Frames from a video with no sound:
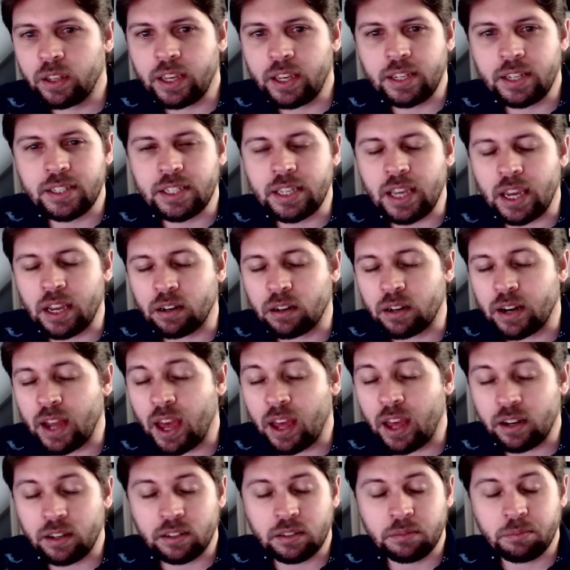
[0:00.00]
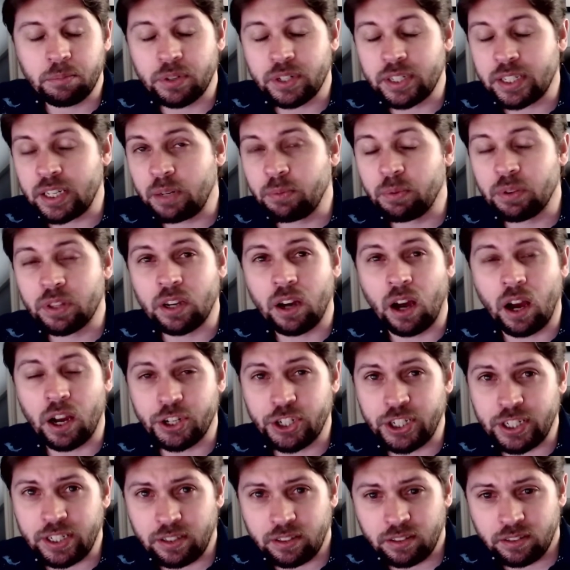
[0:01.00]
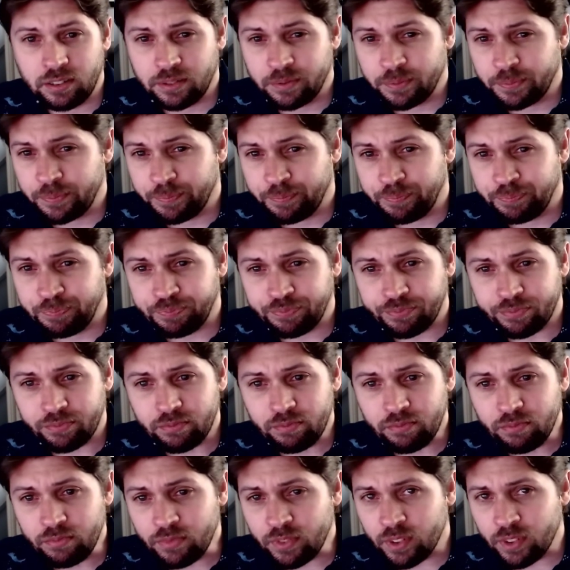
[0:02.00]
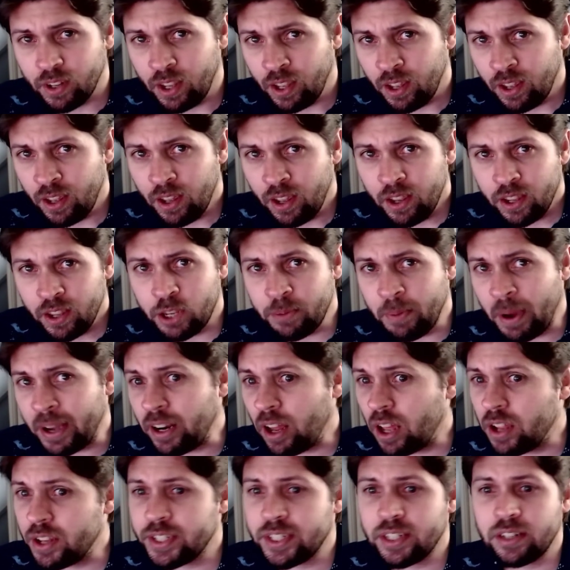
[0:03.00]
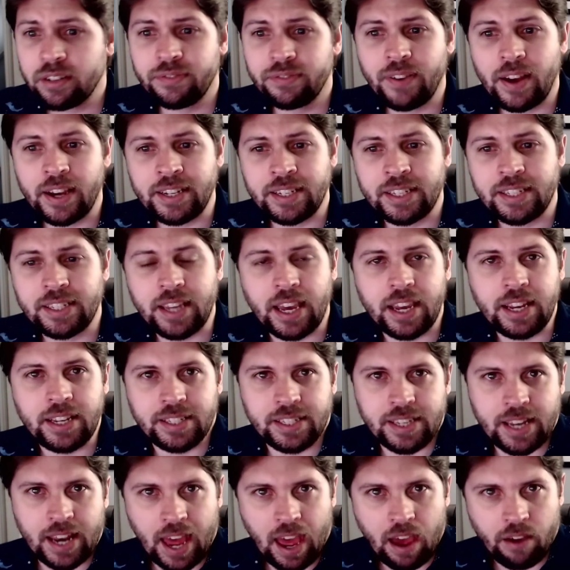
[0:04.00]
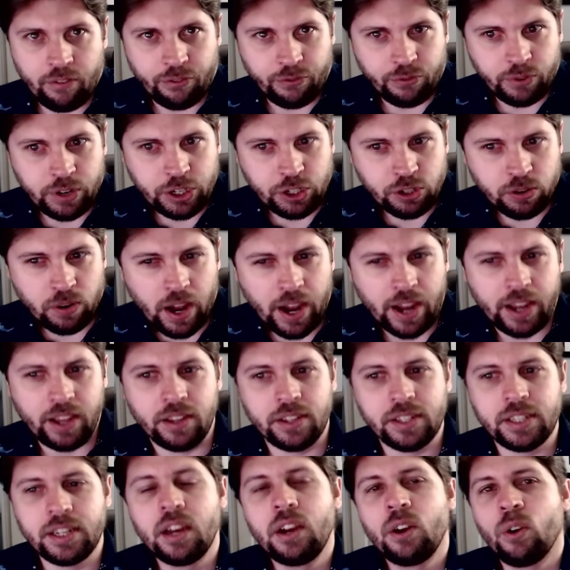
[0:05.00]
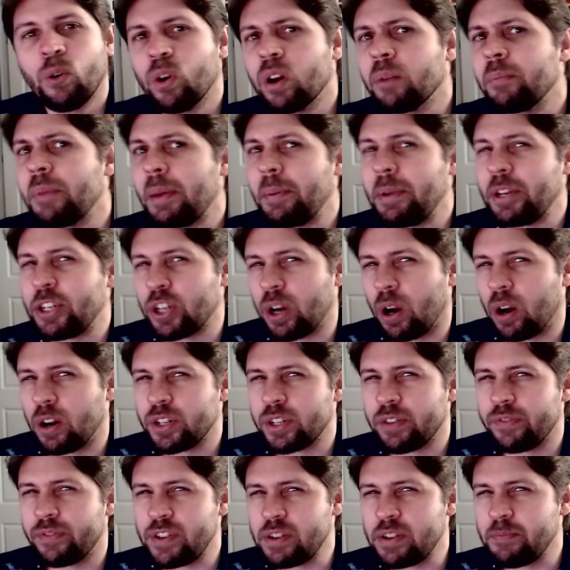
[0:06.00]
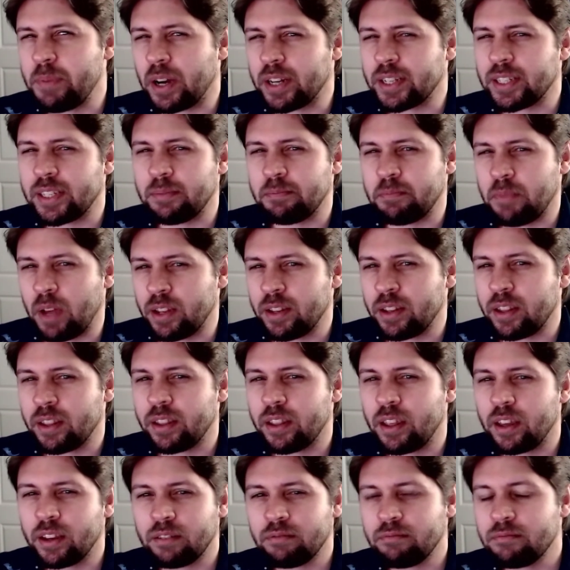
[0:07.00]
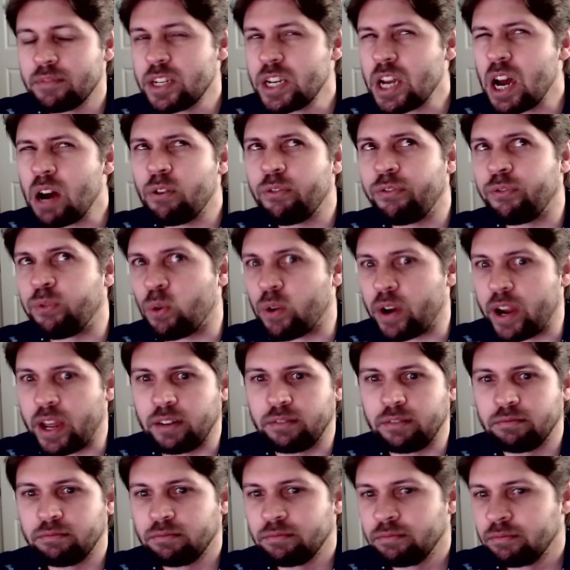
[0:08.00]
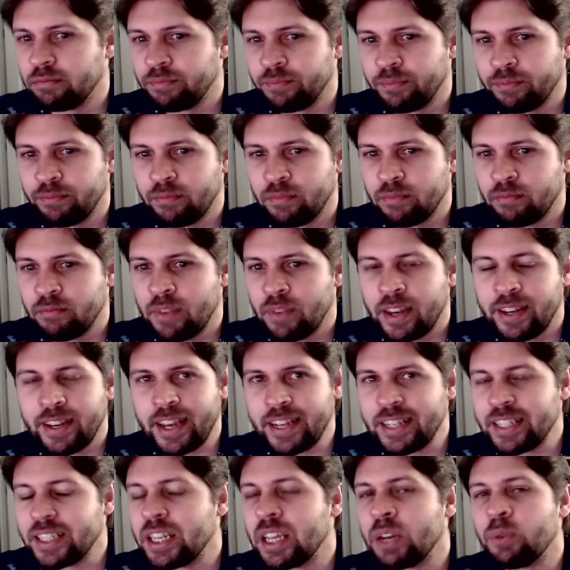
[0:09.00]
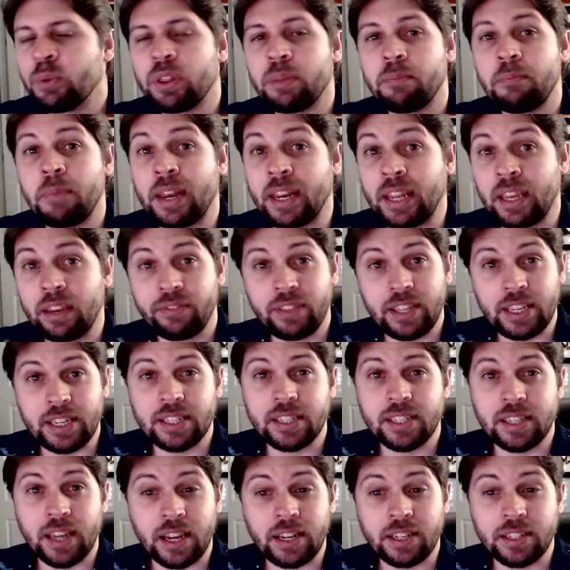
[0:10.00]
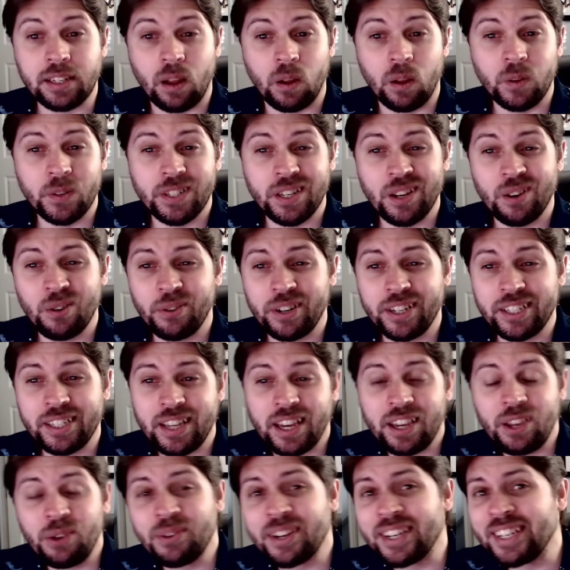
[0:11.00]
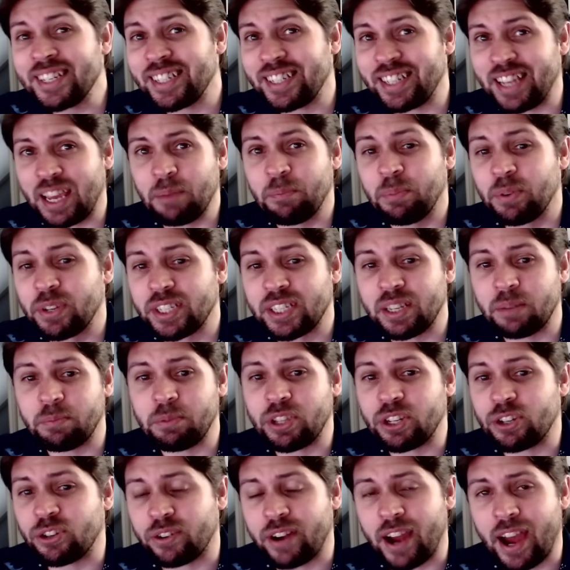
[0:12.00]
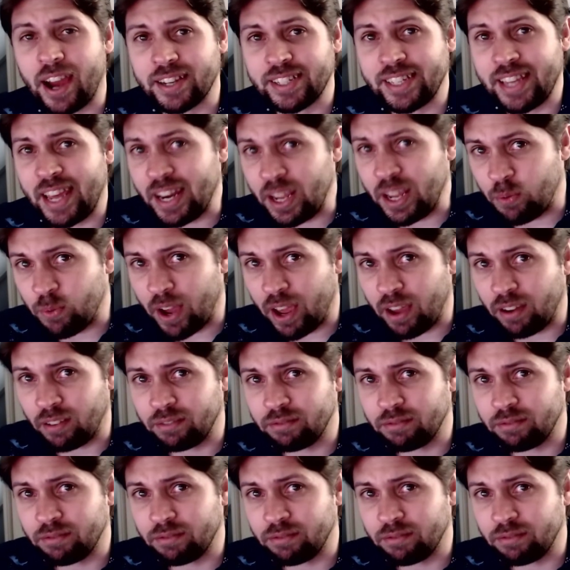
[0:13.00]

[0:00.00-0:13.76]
It's the internet. Proceed with caution. You might also find sites that have free trials or maybe charge a few bucks a month. Go for it. Nice thing with many of these sites also is that you can sample some of the tracks anyway.